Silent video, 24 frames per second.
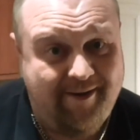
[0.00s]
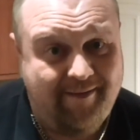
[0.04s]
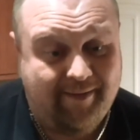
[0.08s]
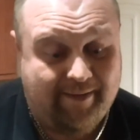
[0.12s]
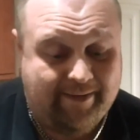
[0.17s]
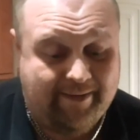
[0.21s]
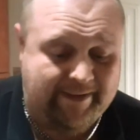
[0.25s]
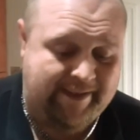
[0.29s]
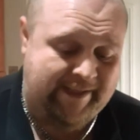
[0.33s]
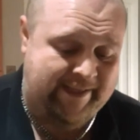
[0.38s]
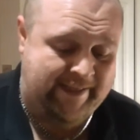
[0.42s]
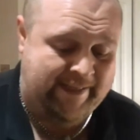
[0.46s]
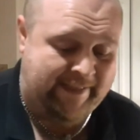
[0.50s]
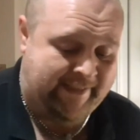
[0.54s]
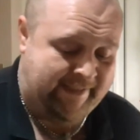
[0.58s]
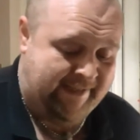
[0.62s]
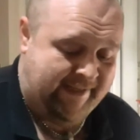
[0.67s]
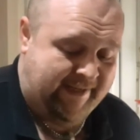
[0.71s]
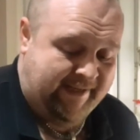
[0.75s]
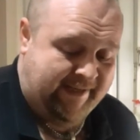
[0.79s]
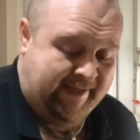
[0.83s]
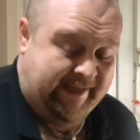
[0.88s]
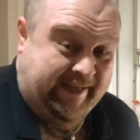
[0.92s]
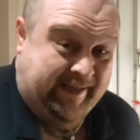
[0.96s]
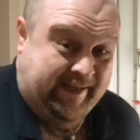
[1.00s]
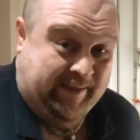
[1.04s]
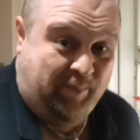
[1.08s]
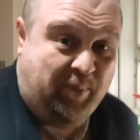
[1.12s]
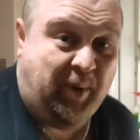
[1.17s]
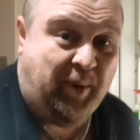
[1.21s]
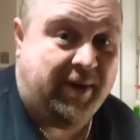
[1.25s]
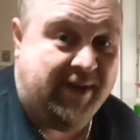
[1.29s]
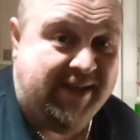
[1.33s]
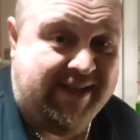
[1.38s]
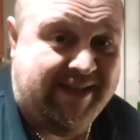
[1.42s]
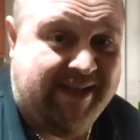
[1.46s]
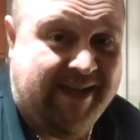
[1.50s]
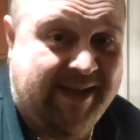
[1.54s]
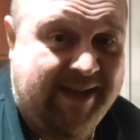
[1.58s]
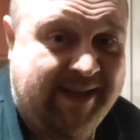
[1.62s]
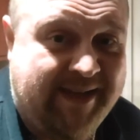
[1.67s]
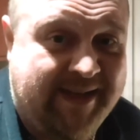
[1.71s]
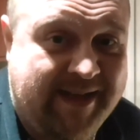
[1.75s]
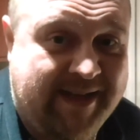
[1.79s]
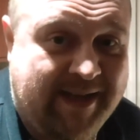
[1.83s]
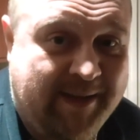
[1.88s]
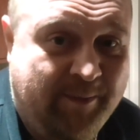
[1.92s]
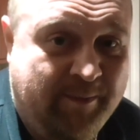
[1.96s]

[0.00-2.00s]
have I? But